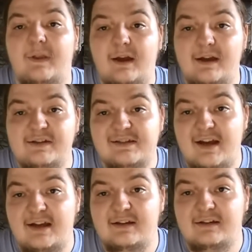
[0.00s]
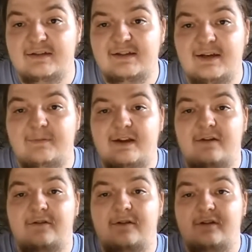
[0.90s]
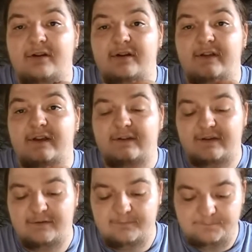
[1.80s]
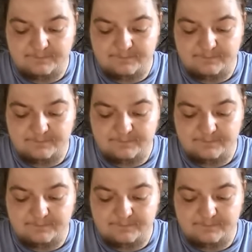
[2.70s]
I just kind of skipped out on a lot of things here.